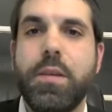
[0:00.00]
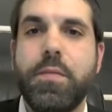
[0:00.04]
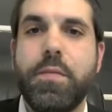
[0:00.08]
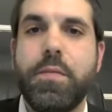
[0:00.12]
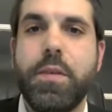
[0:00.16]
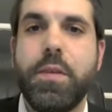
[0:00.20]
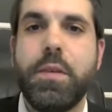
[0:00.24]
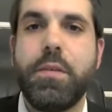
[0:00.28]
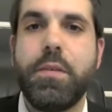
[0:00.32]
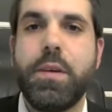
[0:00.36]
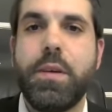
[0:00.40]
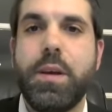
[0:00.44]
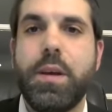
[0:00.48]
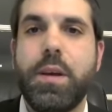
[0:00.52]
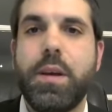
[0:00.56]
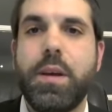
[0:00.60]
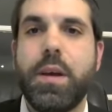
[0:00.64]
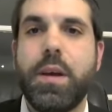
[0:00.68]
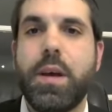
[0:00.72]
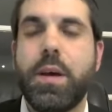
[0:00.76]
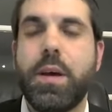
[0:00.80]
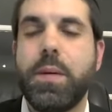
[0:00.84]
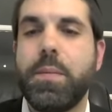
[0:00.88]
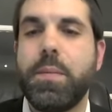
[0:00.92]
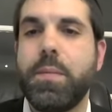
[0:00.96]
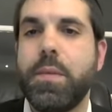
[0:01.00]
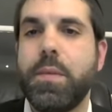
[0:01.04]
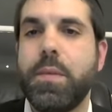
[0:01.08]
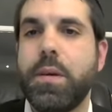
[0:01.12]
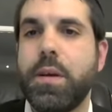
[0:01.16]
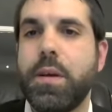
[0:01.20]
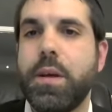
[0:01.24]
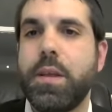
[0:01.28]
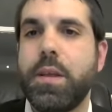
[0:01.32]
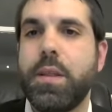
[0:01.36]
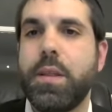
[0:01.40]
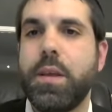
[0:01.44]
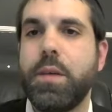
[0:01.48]
very um,
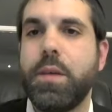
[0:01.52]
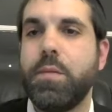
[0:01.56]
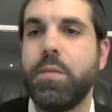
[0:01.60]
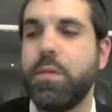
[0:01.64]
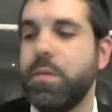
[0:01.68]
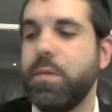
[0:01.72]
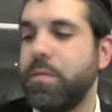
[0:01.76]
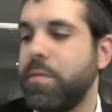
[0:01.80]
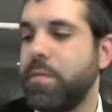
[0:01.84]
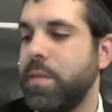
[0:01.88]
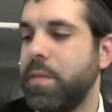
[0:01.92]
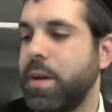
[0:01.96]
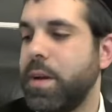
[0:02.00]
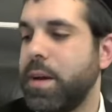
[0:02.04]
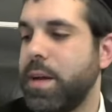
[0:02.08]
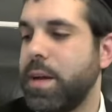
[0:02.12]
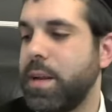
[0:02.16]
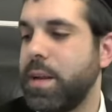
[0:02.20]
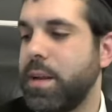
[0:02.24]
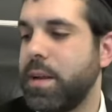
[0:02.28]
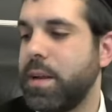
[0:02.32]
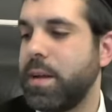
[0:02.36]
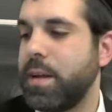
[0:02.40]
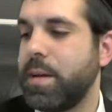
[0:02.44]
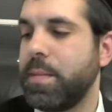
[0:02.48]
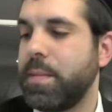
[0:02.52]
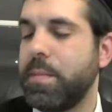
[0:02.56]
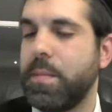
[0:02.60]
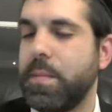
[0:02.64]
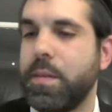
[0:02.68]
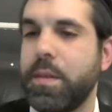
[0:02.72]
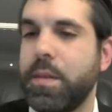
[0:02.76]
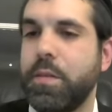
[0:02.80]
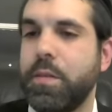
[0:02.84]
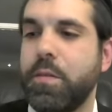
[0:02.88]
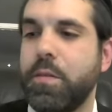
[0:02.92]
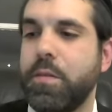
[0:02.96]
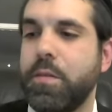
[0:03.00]
and they were not um,
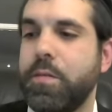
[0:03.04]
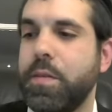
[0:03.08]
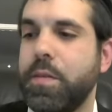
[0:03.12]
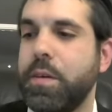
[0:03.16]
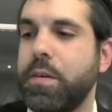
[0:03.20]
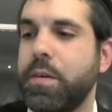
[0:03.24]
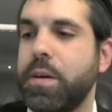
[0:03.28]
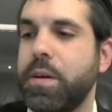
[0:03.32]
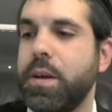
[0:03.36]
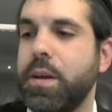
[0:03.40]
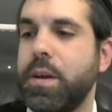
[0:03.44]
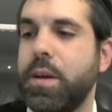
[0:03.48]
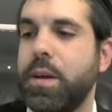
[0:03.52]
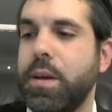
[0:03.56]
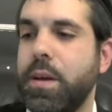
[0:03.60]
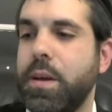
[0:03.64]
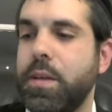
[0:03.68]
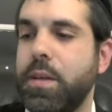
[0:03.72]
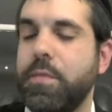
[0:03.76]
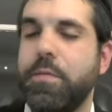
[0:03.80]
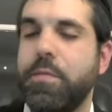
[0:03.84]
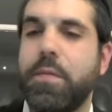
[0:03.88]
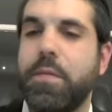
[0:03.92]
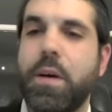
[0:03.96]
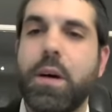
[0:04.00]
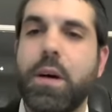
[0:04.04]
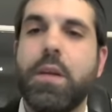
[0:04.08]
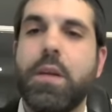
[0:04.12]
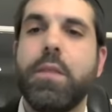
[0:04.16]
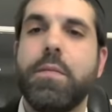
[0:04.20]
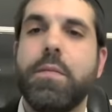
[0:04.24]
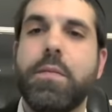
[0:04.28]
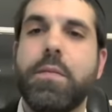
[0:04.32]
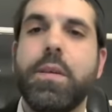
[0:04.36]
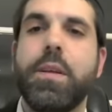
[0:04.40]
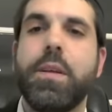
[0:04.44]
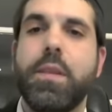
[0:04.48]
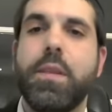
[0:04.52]
they were very
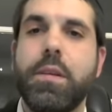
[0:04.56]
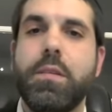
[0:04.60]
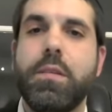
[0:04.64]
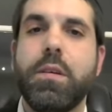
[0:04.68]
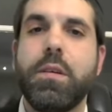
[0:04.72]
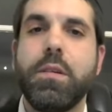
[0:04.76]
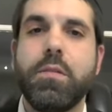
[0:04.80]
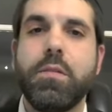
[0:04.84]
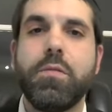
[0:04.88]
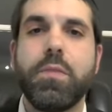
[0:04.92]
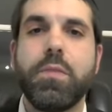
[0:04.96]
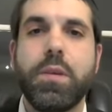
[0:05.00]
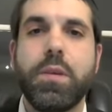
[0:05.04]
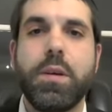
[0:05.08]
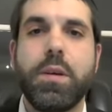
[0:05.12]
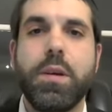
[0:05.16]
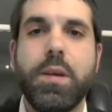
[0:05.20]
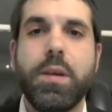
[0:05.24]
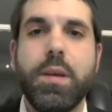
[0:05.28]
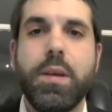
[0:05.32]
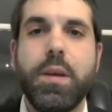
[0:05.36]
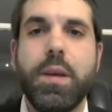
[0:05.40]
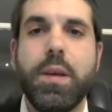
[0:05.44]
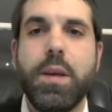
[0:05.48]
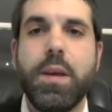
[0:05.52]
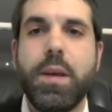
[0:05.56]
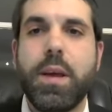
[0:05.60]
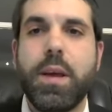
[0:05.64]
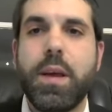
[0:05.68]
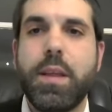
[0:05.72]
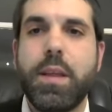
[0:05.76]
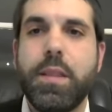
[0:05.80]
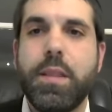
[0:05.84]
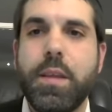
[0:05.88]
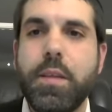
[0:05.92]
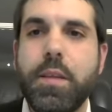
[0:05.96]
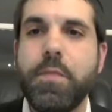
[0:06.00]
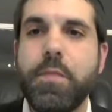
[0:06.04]
involved in adultery
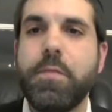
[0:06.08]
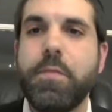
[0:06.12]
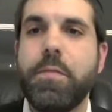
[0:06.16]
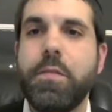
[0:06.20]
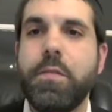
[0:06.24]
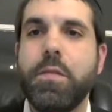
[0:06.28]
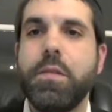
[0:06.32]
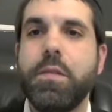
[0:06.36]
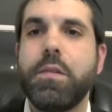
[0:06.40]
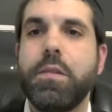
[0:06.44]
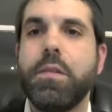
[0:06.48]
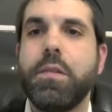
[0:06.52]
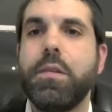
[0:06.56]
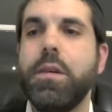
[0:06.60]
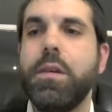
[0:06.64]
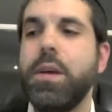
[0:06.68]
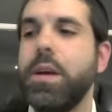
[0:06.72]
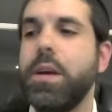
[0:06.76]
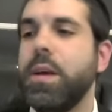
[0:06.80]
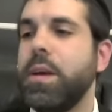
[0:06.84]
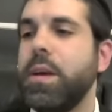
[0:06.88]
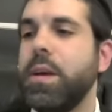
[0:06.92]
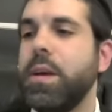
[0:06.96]
and therefore